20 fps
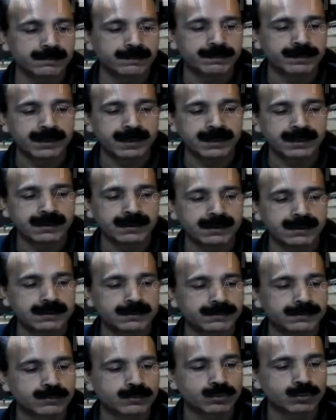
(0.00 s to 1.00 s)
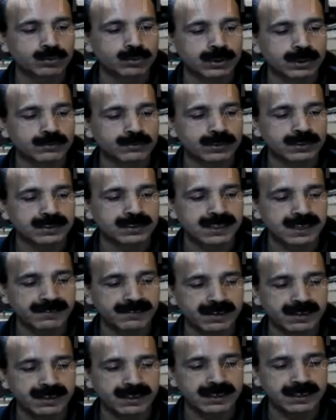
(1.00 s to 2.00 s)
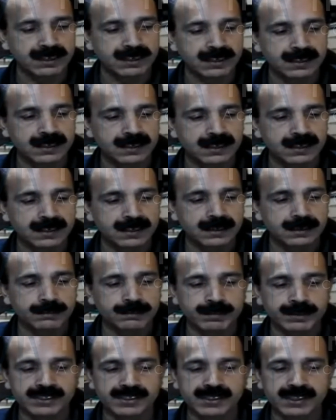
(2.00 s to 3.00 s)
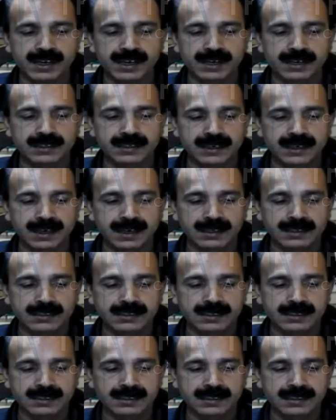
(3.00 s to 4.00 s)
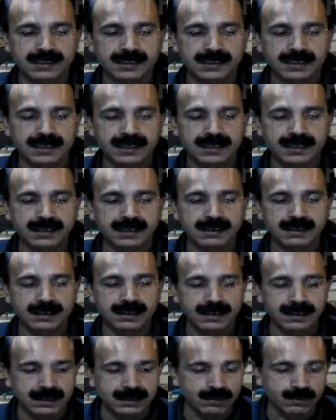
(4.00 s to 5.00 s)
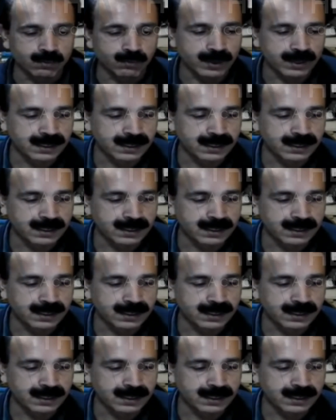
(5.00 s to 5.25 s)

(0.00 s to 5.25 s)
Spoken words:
2017 PCRLJ Karachi 1,